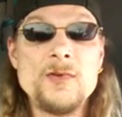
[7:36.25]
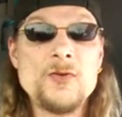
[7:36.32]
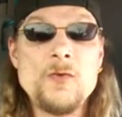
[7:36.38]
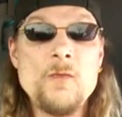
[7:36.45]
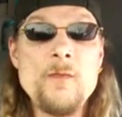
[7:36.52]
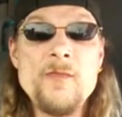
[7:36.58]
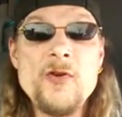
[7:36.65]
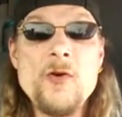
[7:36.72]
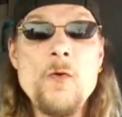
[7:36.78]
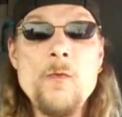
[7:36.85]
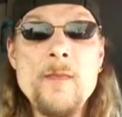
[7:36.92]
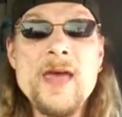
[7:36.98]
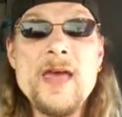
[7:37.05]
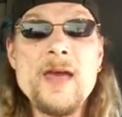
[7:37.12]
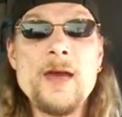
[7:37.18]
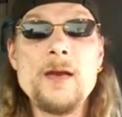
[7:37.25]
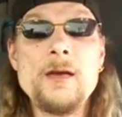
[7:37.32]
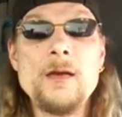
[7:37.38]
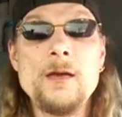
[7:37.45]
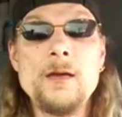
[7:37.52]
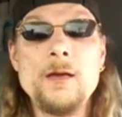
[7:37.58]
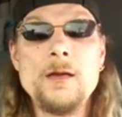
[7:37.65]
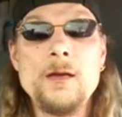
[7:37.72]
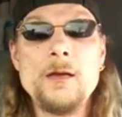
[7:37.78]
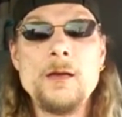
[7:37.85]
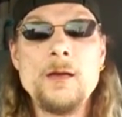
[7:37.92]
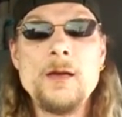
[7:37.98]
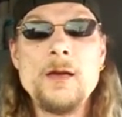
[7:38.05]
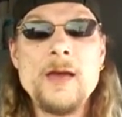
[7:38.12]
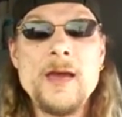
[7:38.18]
So no man
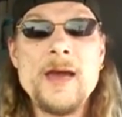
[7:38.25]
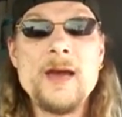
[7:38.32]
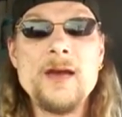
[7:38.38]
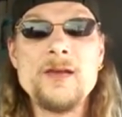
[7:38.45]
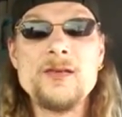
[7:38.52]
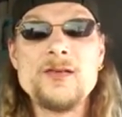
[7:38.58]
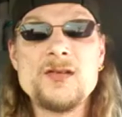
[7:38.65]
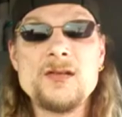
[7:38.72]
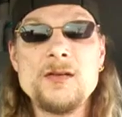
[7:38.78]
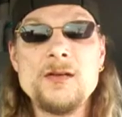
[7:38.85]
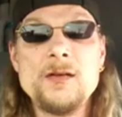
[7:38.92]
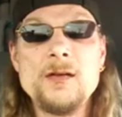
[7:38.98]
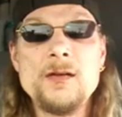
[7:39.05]
has